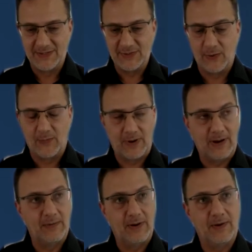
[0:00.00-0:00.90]
So
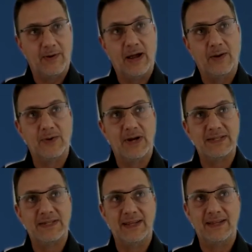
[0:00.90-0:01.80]
how do I
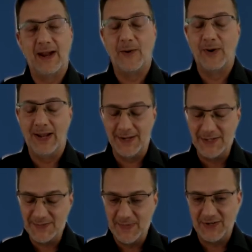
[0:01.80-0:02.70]
say it? Our
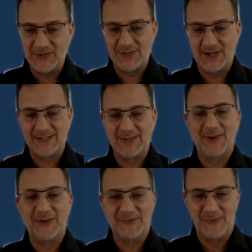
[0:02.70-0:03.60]
alliance manager has a
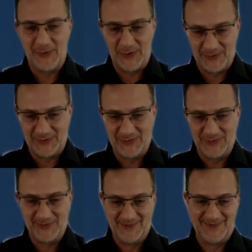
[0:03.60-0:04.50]
lot of work to
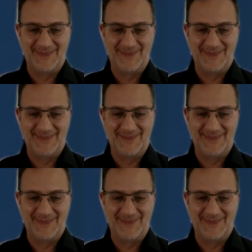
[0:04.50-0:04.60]
do.